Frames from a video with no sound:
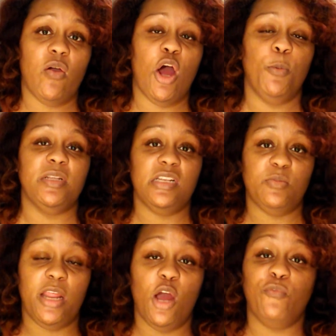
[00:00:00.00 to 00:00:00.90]
I hope this has
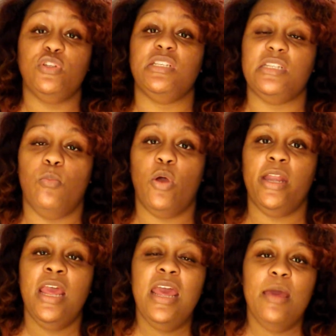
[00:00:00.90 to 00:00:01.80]
been helpful to someone.
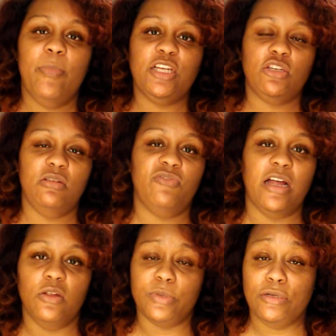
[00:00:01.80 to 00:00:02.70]
Make sure you
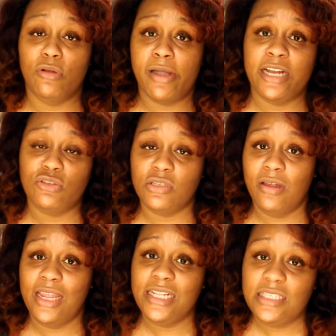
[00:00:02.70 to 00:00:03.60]
follow Regro Naturals
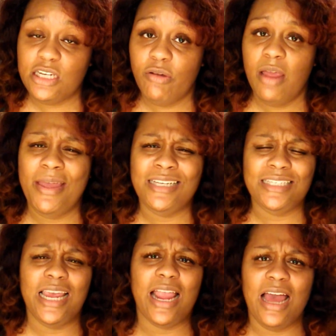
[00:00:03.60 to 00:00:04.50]
on Instagram and
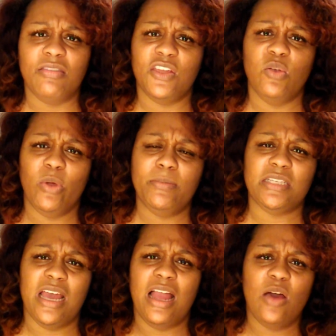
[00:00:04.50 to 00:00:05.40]
check out their
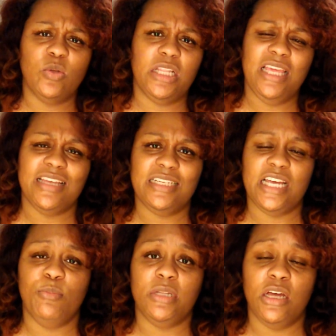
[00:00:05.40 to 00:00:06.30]
website. I will link that
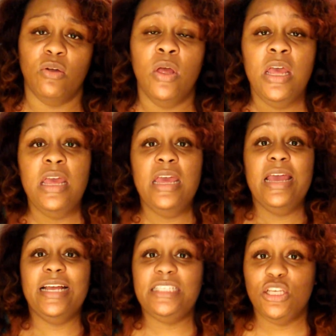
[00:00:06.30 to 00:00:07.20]
down below.
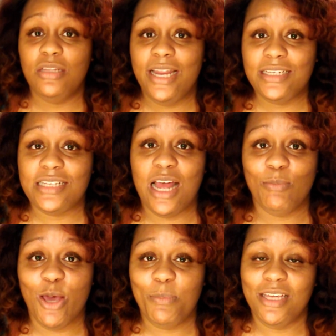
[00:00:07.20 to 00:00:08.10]
Until the next time,
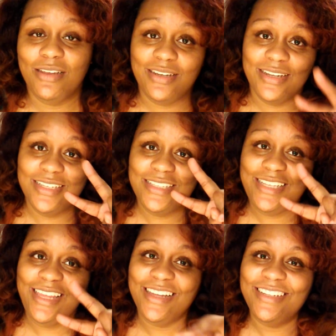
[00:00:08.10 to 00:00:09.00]
y'all be good.
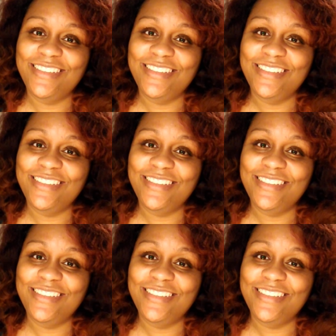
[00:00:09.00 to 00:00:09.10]
See ya.